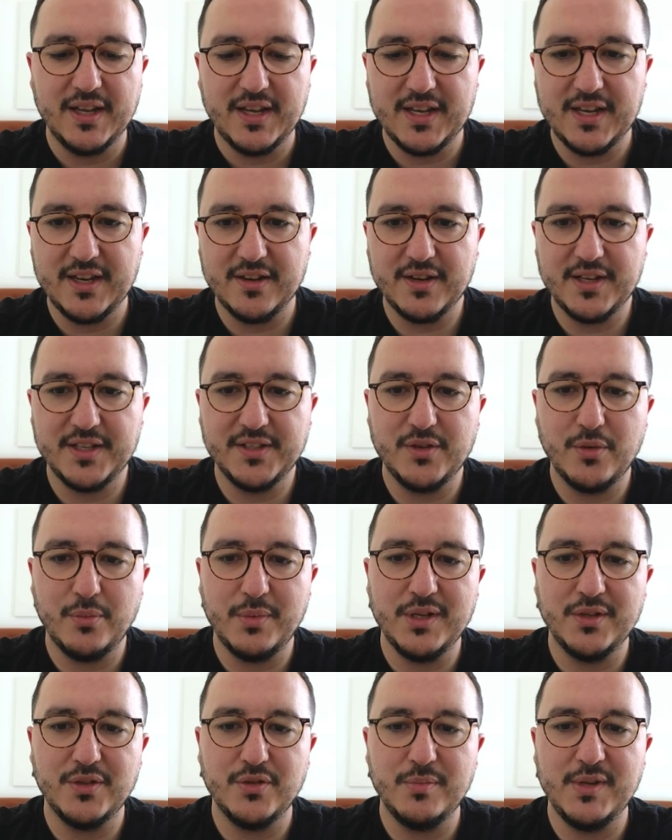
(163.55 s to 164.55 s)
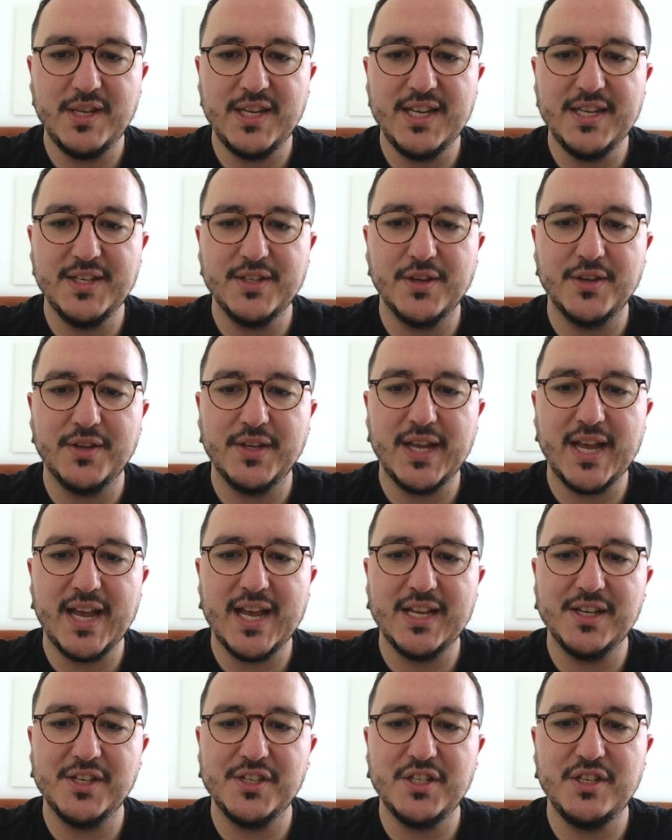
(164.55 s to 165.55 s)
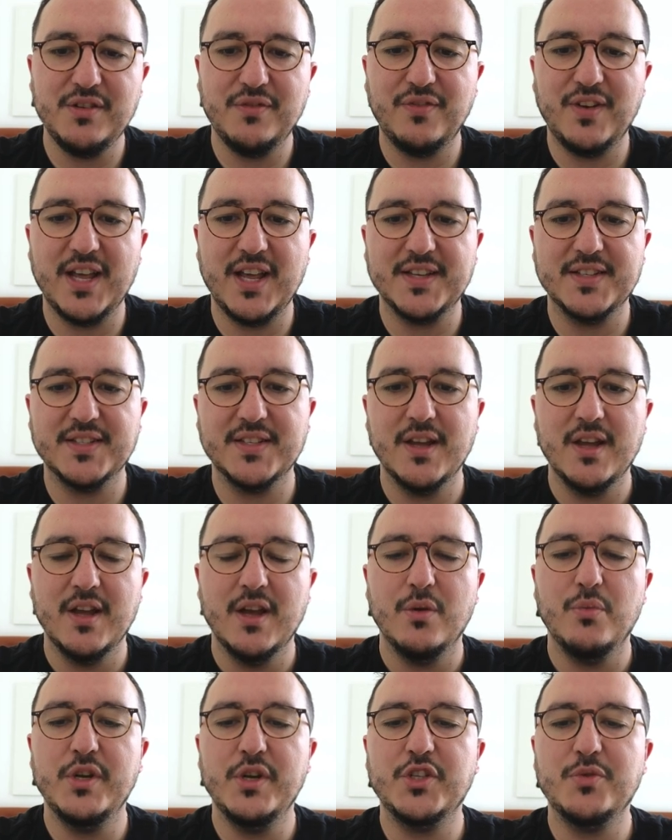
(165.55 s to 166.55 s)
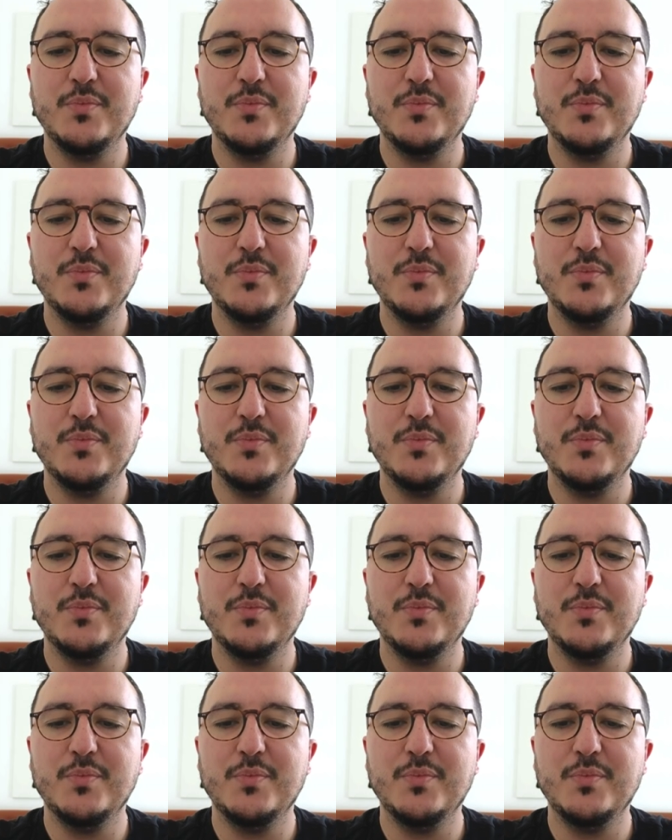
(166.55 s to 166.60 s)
Here it's going to be hidden LG flex, which